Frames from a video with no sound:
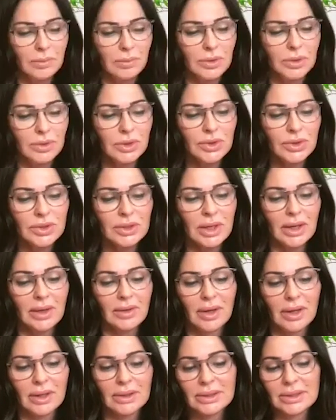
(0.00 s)
Would you say
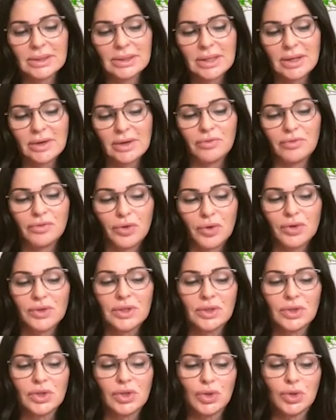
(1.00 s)
that, let's say,
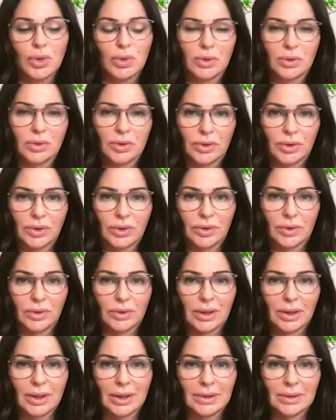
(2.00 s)
frozen
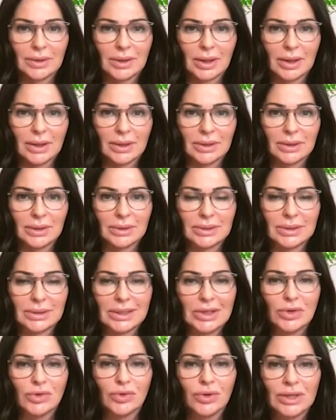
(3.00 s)
shoulder and
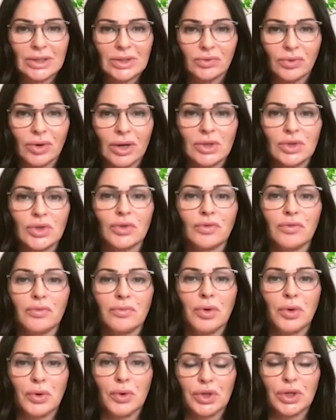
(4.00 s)
decreased range of
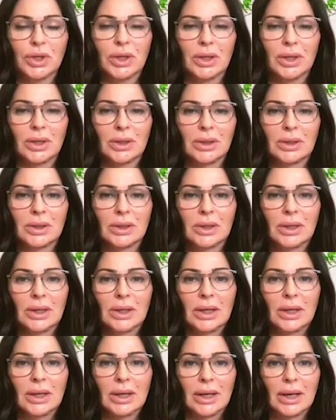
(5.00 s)
motion
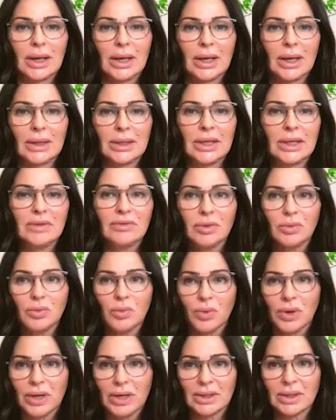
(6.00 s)
and
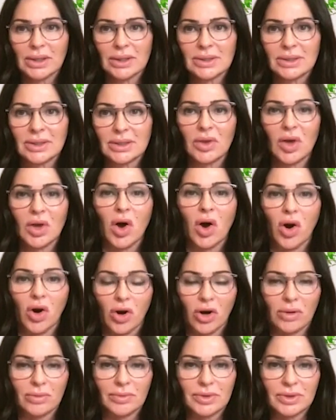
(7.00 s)
even weakness in the
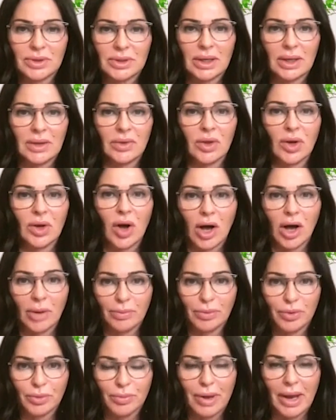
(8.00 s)
arms and the
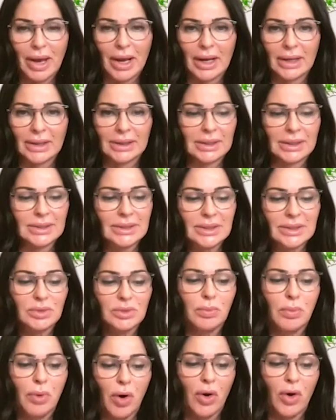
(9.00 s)
upper back, is this
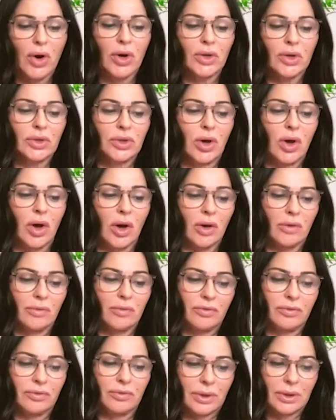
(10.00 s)
part of
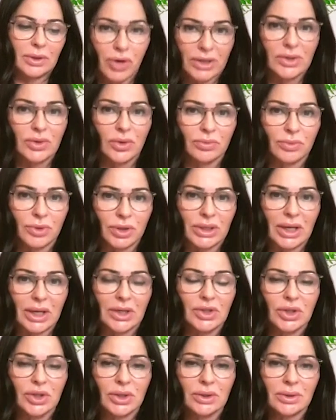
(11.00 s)
breast
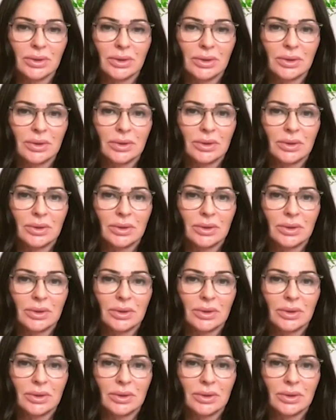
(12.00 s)
augmentation?